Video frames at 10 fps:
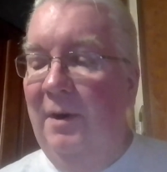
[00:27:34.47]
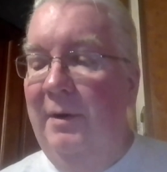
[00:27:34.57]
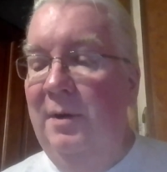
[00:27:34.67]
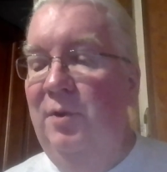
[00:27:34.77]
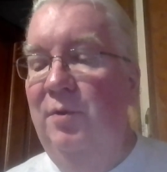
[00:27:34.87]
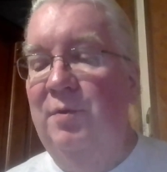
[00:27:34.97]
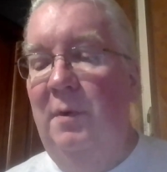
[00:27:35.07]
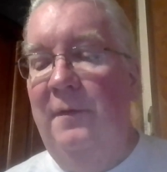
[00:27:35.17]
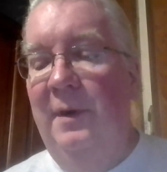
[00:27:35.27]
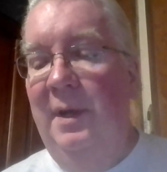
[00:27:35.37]
very
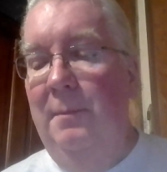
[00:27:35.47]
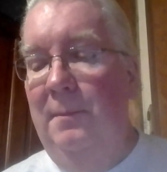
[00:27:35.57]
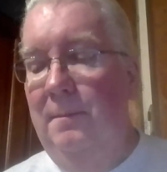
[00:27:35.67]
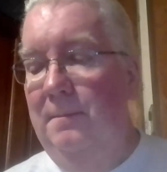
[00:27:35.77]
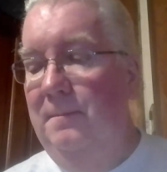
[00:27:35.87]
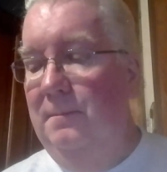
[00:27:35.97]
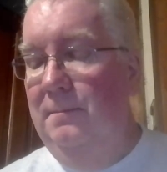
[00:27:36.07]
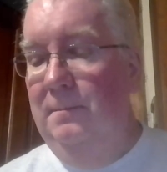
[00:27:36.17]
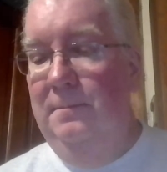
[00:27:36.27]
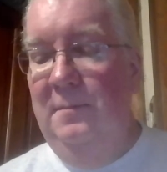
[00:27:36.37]
unusual for him.
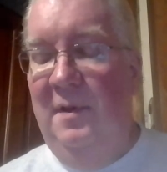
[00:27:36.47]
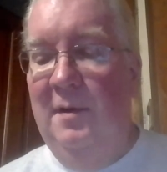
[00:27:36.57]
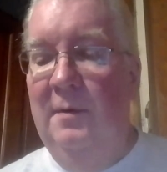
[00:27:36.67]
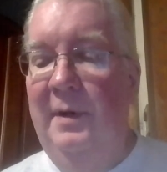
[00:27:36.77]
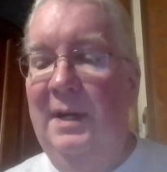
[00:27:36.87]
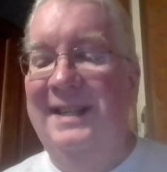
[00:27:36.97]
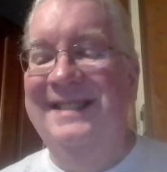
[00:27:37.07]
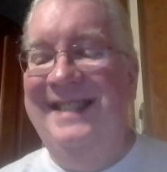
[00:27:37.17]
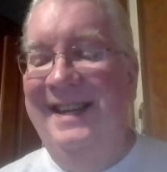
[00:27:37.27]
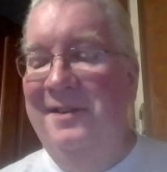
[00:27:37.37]
Certainly a
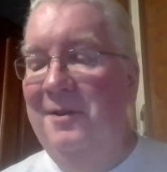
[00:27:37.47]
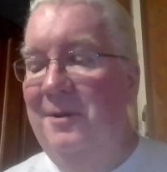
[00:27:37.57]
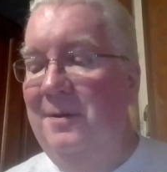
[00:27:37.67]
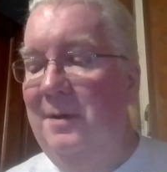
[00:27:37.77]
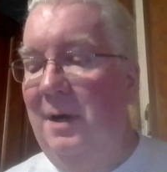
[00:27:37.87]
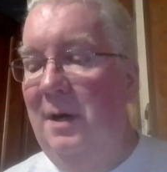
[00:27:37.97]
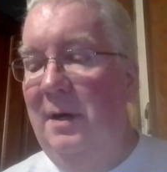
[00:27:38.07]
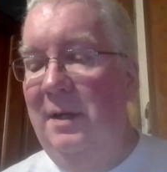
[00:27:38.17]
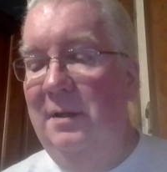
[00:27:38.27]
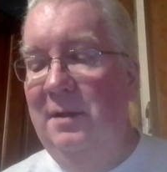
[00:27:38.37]
contender
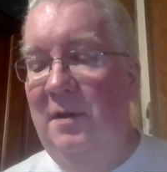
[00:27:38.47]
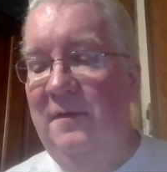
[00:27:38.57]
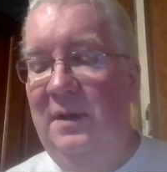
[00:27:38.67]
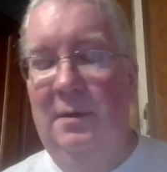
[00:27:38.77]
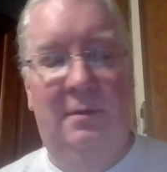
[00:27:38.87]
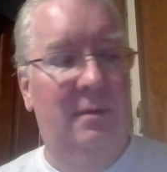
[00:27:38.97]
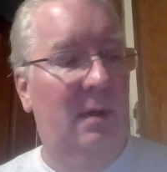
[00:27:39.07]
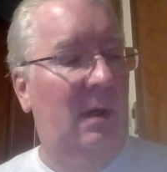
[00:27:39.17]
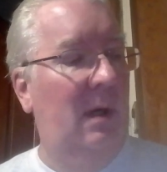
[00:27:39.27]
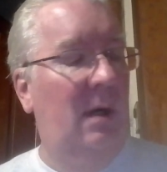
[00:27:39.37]
in this field.
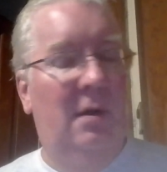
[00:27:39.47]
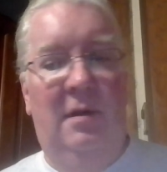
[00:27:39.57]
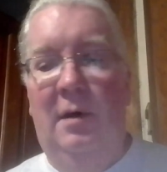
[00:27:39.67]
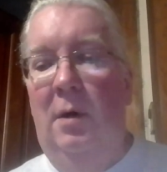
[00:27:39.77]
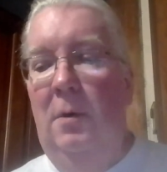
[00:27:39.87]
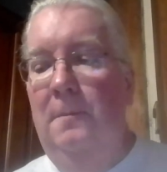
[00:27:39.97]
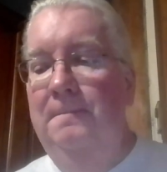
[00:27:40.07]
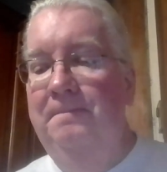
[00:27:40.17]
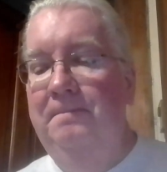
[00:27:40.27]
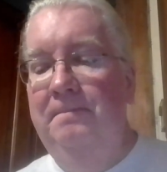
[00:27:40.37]

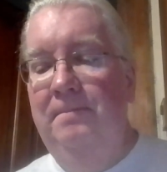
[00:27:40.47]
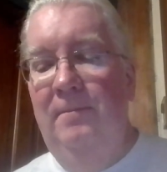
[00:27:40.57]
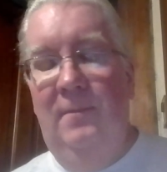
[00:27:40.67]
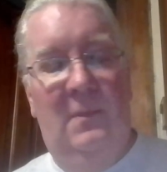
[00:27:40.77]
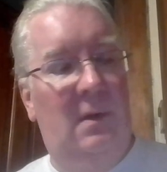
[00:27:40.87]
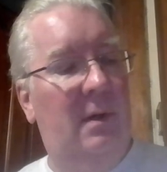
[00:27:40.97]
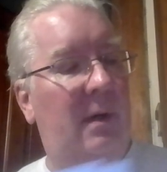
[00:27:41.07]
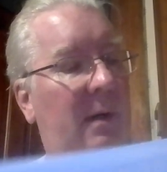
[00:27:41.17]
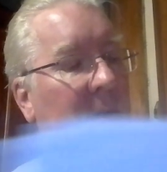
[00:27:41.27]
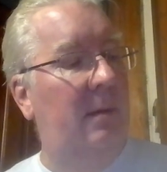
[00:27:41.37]
So
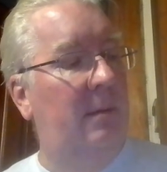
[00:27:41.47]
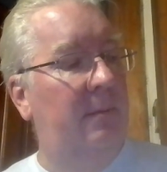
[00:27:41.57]
uh,